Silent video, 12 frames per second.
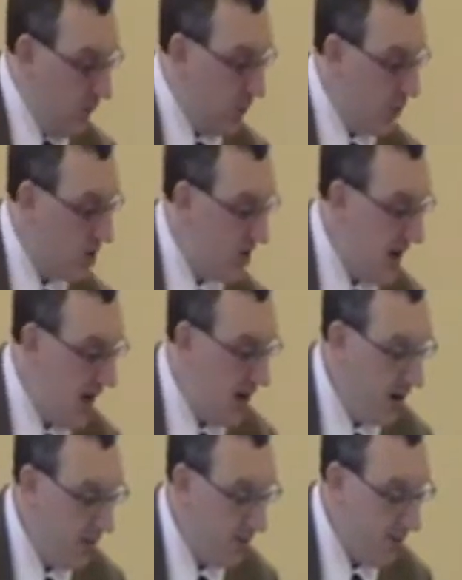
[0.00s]
Verse
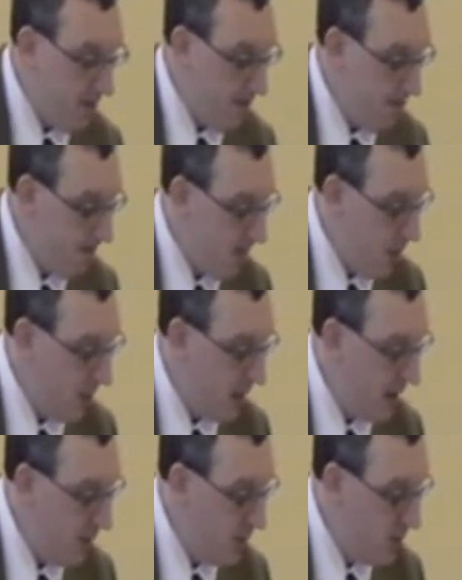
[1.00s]
10 of
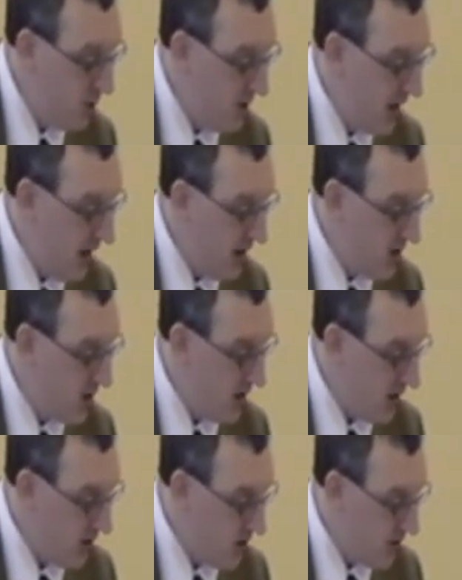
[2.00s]
Hebrews 10
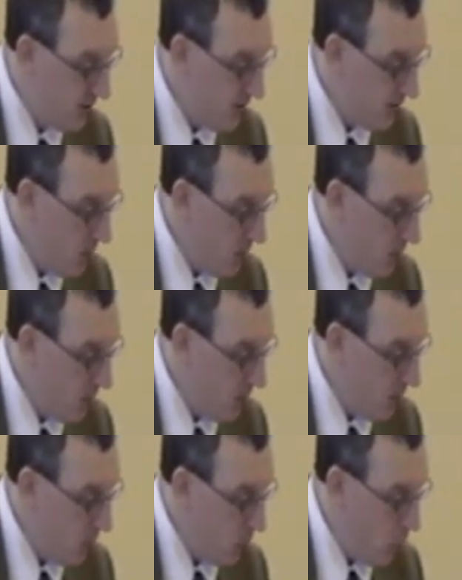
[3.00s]
says,
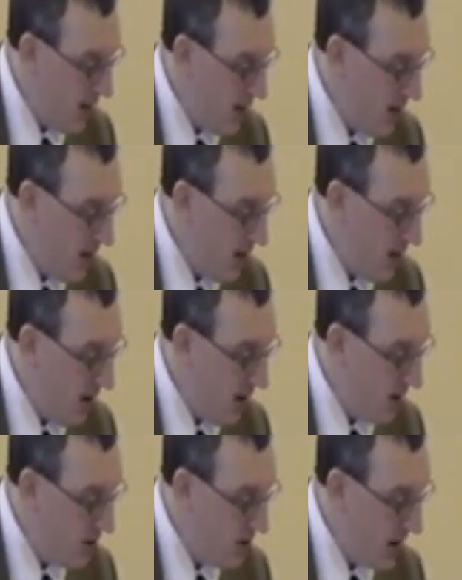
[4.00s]
We
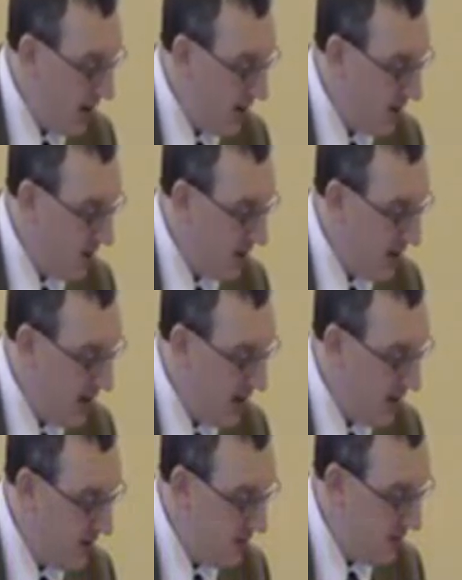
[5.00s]
are
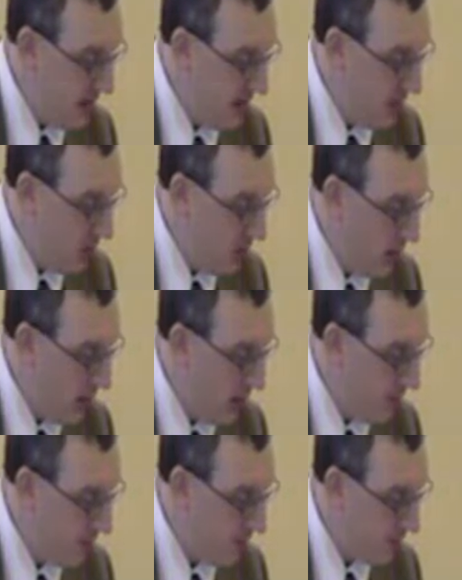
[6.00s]
sanctified, made
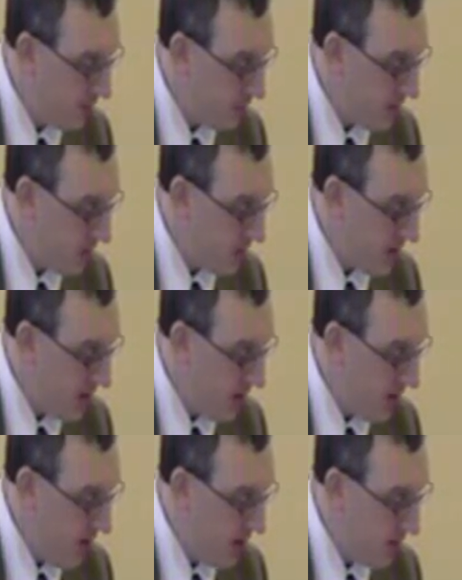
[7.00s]
holy, set
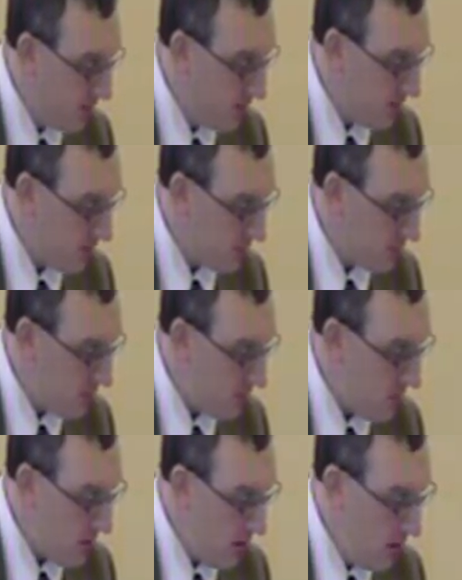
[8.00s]
apart,
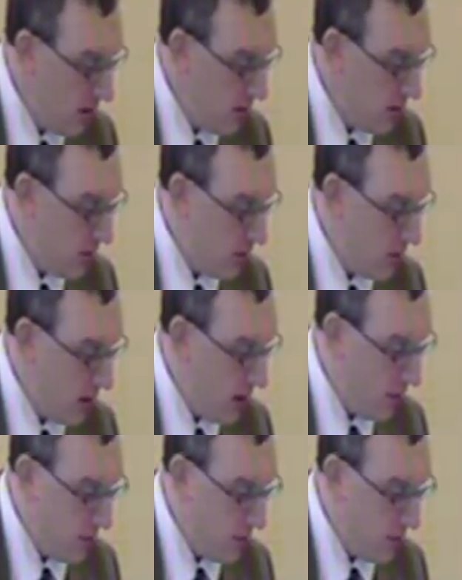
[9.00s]
through the